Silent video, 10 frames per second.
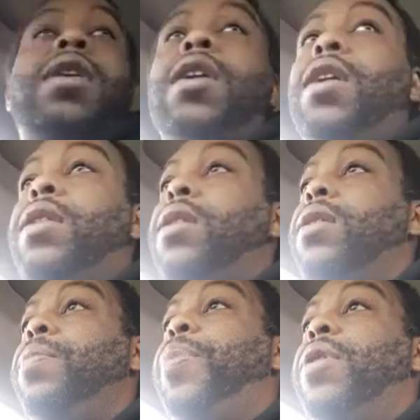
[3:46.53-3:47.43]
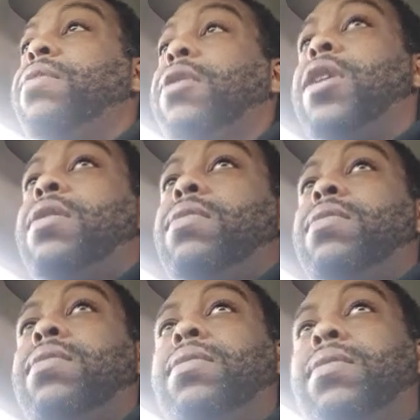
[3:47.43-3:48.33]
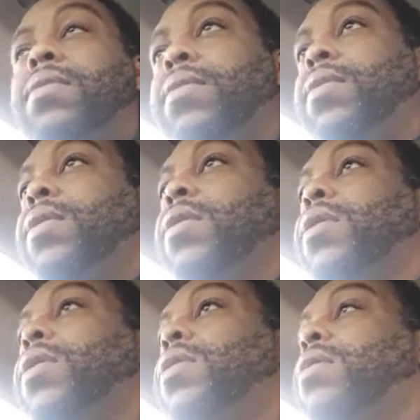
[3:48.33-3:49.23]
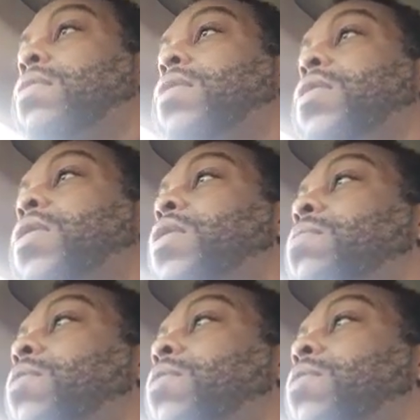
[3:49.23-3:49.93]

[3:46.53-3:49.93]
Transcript: I had to let the pork go. I don't want no